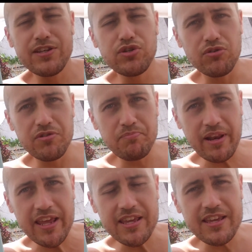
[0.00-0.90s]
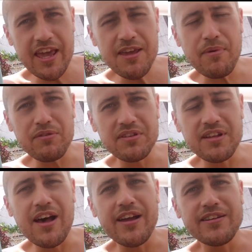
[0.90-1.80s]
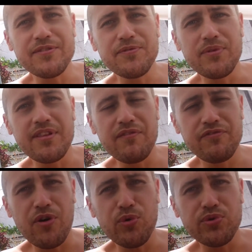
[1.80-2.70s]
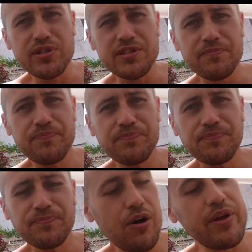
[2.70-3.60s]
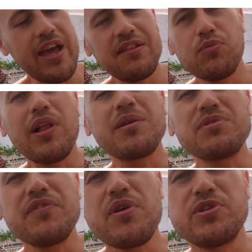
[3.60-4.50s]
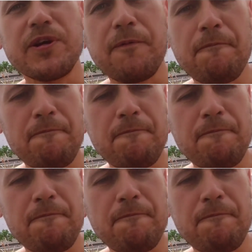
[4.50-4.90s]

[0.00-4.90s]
Children playing a game outside with their phones. Oh, he adds, "Welcome to the future."